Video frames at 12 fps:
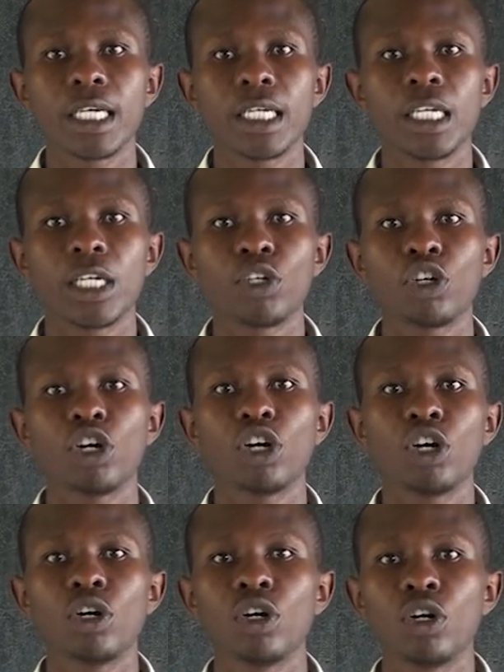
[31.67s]
they
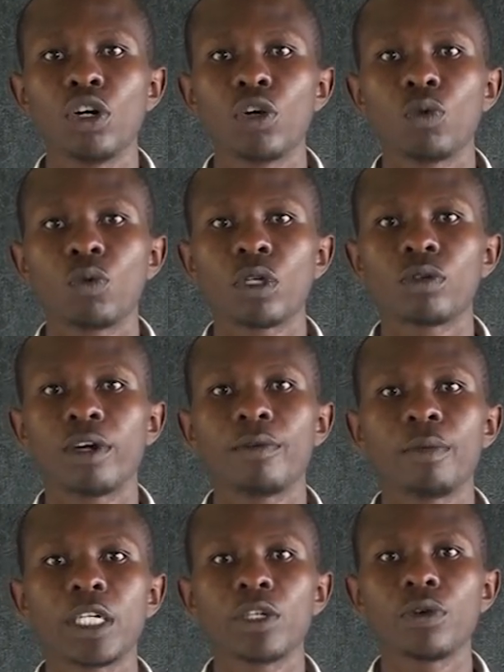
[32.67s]
know what we have
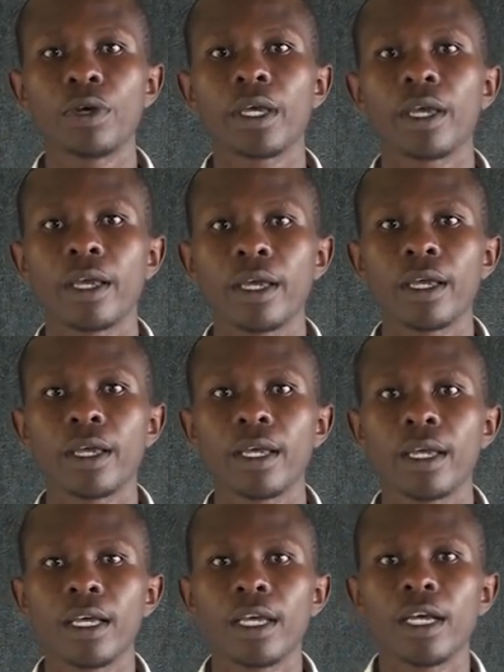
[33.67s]
been
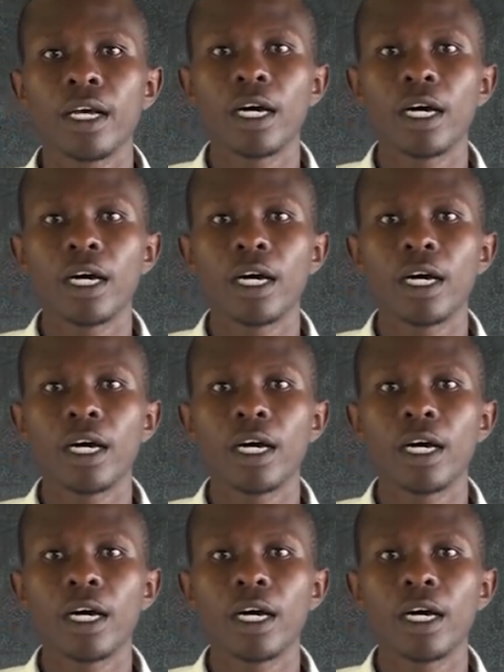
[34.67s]
doing.